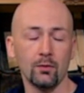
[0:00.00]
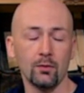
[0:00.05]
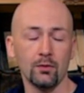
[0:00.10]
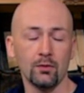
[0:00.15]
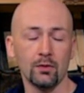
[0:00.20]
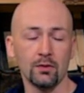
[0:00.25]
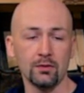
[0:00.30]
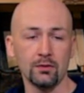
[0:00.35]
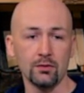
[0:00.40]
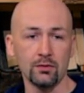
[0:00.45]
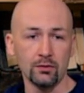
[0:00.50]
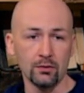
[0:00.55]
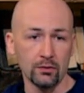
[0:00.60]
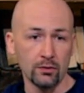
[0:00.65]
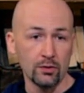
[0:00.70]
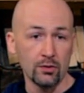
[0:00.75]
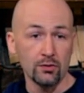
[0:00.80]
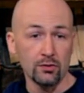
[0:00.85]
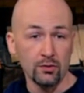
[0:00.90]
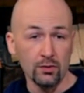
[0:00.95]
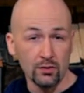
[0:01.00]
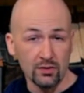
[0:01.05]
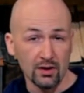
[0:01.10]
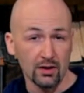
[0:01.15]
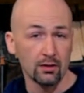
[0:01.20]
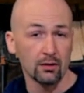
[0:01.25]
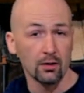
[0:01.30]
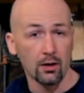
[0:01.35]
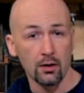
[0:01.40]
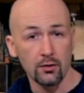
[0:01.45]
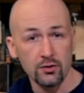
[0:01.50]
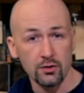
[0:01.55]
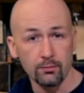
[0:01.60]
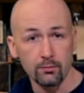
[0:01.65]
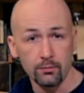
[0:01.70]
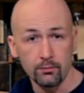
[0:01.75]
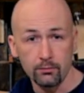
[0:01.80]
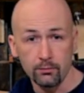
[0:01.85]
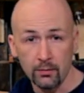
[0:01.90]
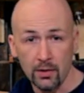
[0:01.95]
you're using a larger
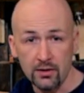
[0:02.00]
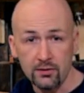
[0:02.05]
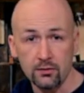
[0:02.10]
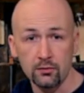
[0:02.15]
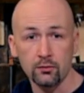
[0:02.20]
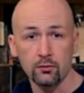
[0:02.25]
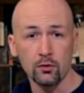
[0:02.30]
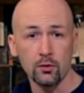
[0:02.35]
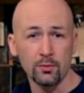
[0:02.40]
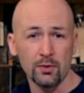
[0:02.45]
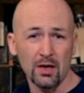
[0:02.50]
muscle group.